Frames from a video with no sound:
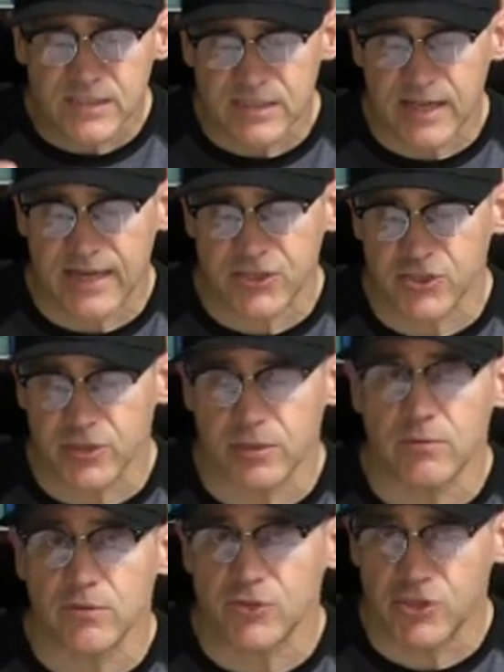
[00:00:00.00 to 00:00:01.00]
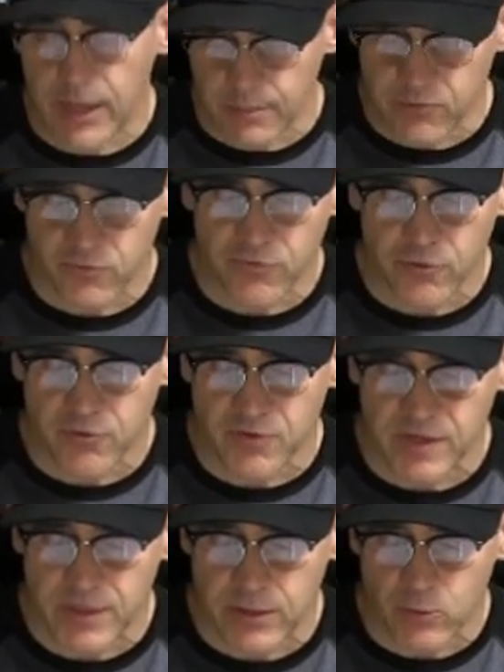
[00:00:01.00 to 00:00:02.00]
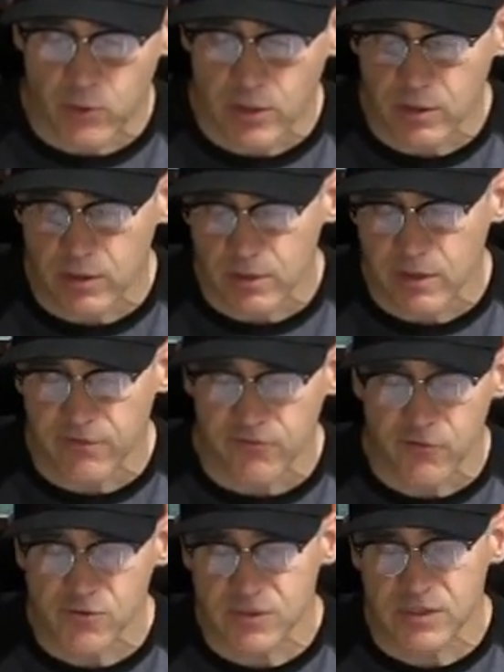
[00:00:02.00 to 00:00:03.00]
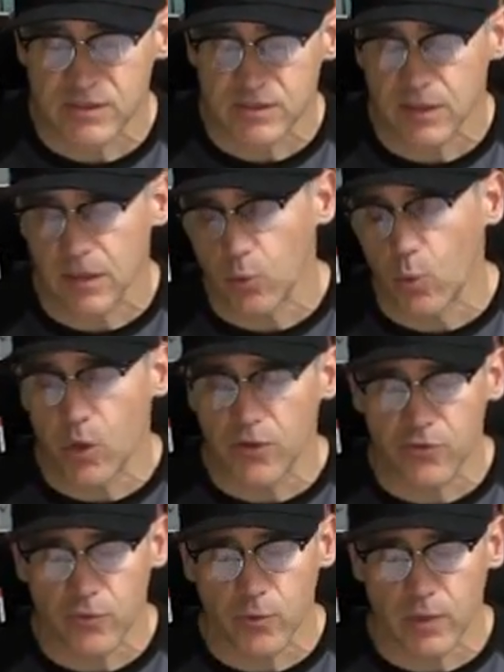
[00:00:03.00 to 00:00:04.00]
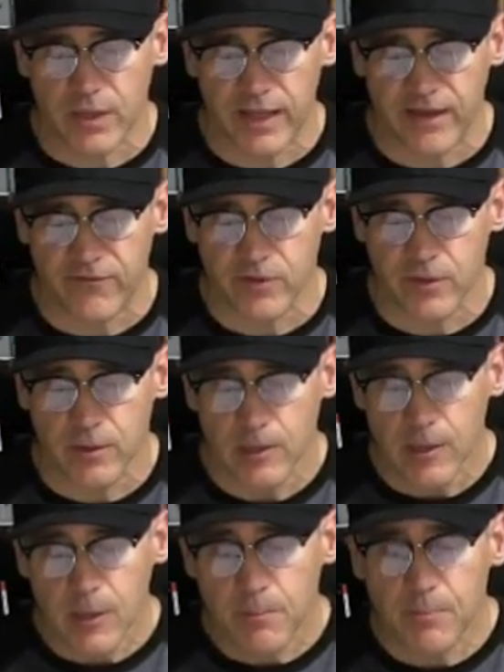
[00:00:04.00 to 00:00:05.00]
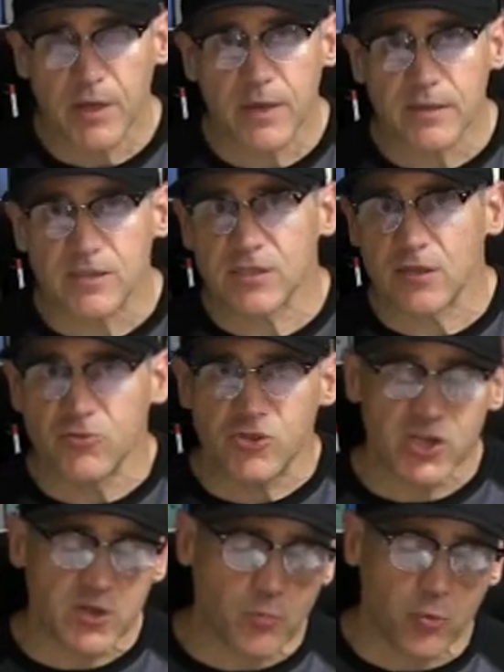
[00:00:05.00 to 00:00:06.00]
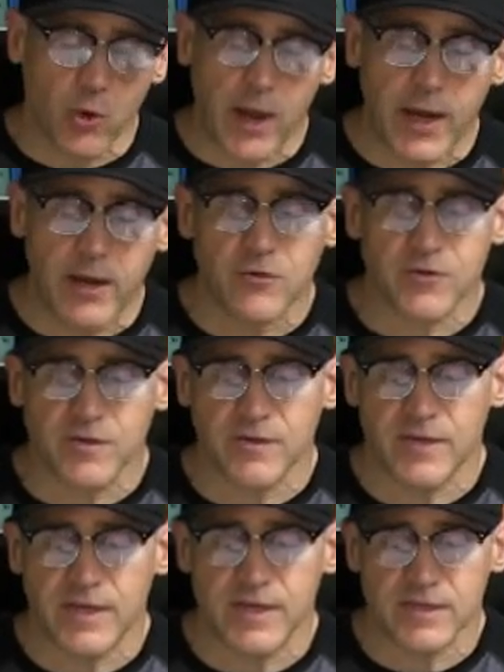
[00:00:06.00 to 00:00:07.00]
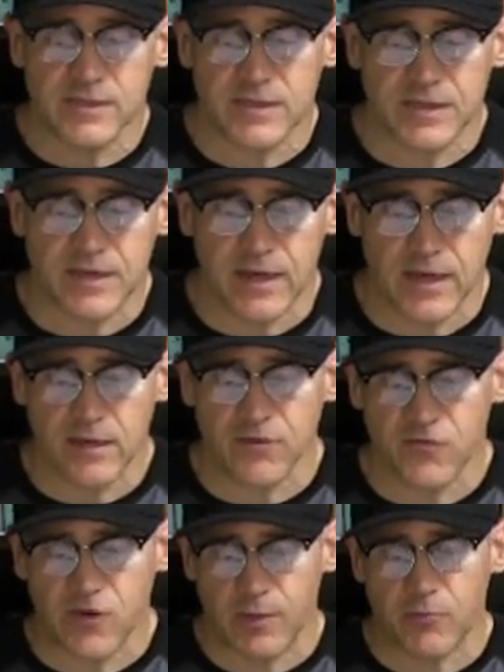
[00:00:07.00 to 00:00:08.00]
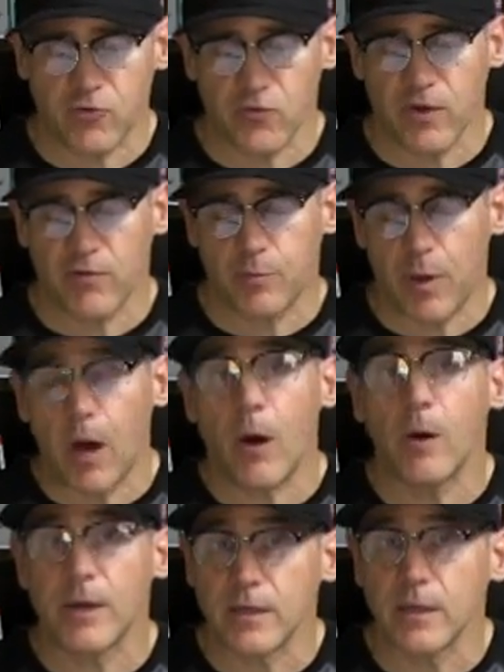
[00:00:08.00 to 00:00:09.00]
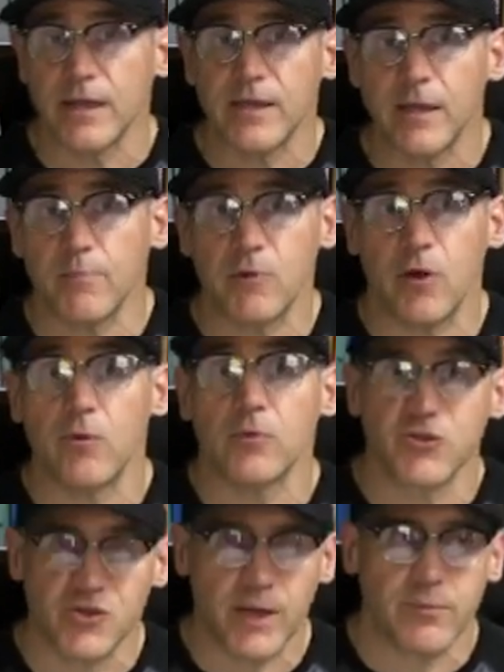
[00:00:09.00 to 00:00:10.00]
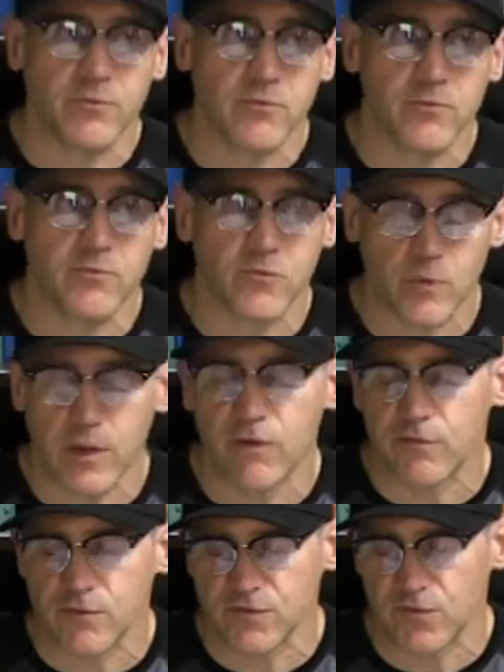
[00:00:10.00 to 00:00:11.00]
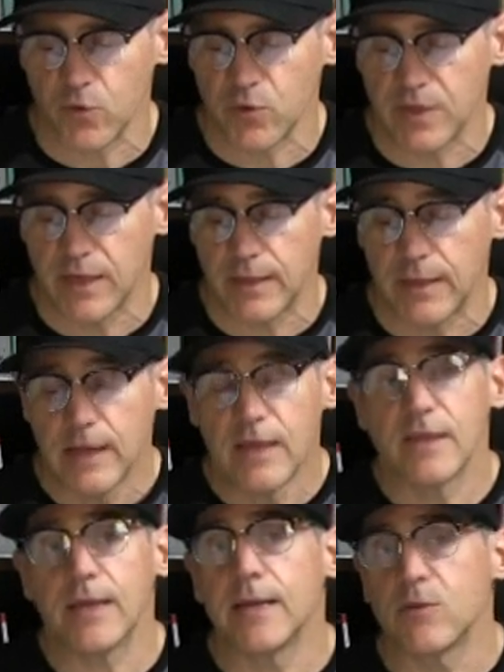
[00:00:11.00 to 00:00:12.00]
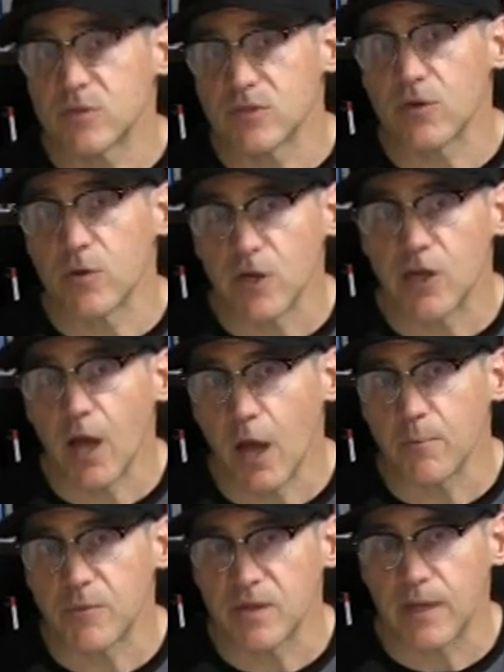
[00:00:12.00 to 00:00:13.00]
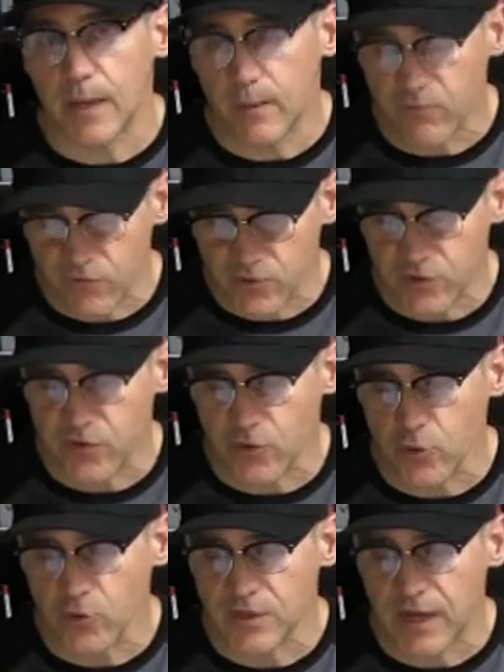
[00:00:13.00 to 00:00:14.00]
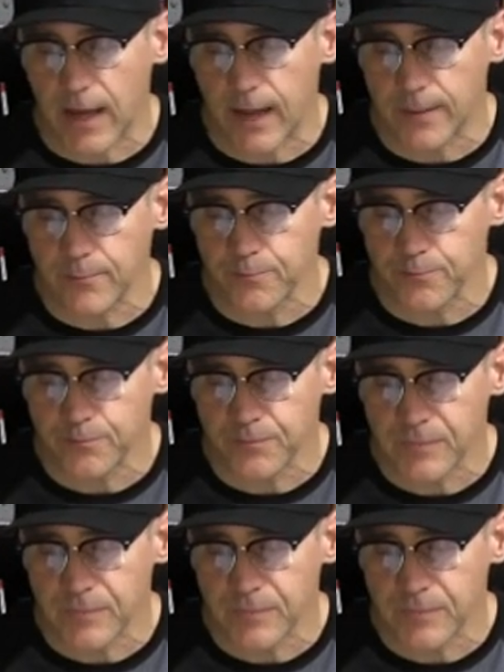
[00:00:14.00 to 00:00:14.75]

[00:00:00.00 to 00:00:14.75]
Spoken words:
section, chapter 13, we're going to look at verses 1 through 11. But so just prior to this, at the end of chapter 12, Paul had let them know in chapter 12, verse 14, that he was going to come to them for the third time,